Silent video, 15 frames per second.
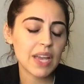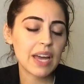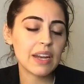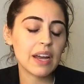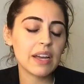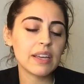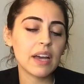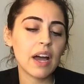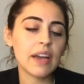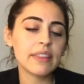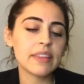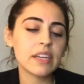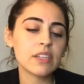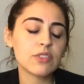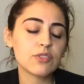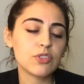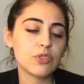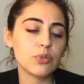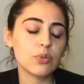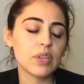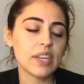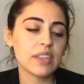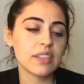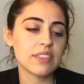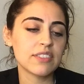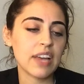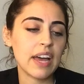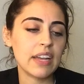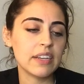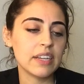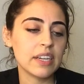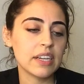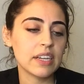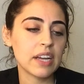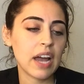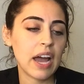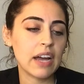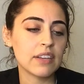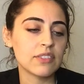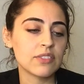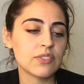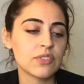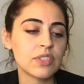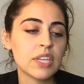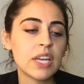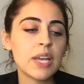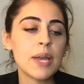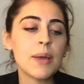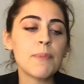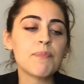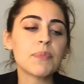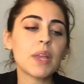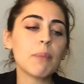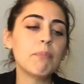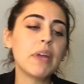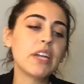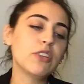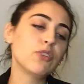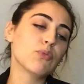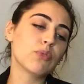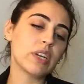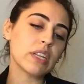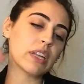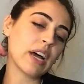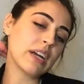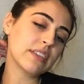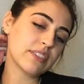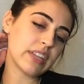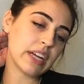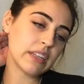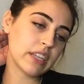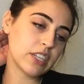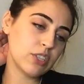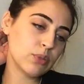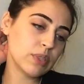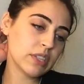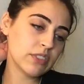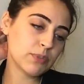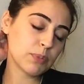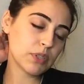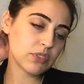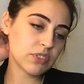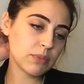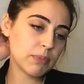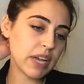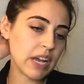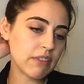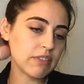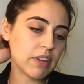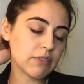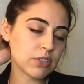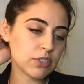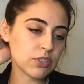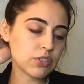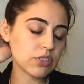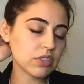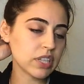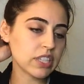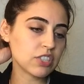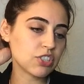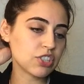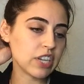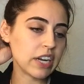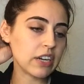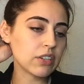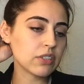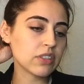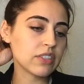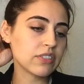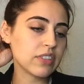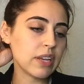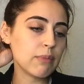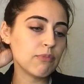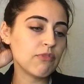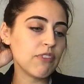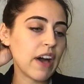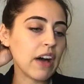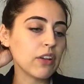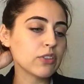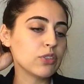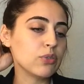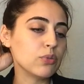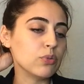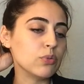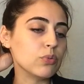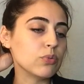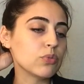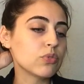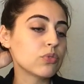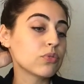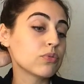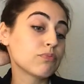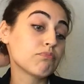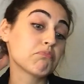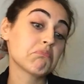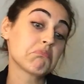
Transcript: And I I think too like this ending has made you realize that like you and this person may have never sh- like shared the same values